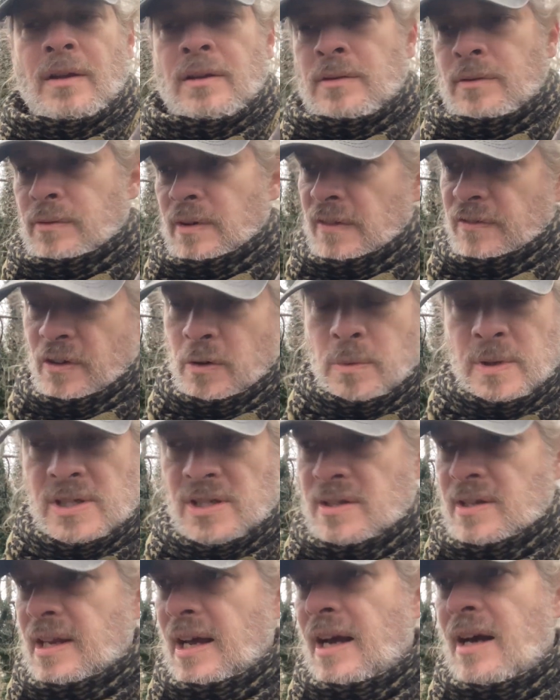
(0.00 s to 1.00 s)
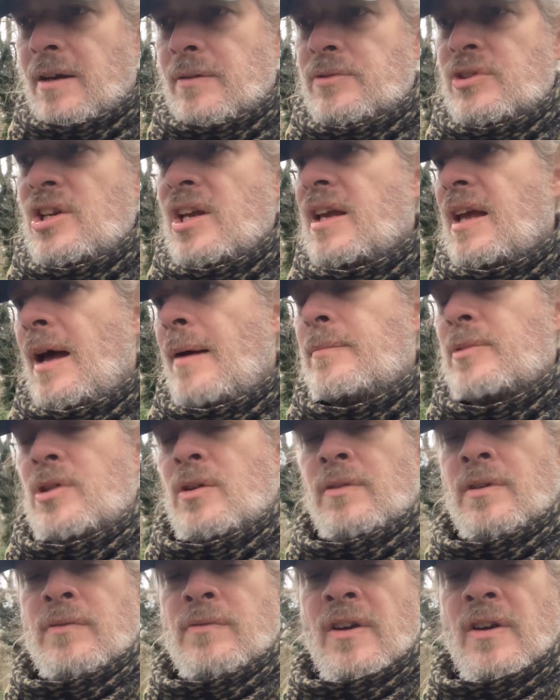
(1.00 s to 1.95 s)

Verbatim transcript: The river was down, she camped on the